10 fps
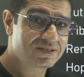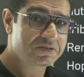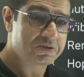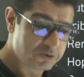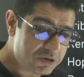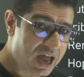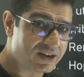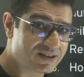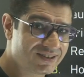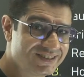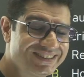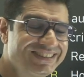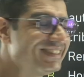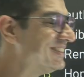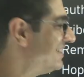Do that.
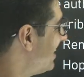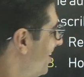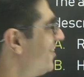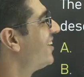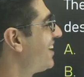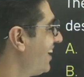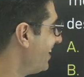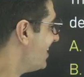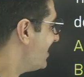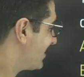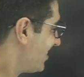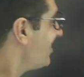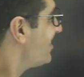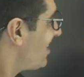Okay. So now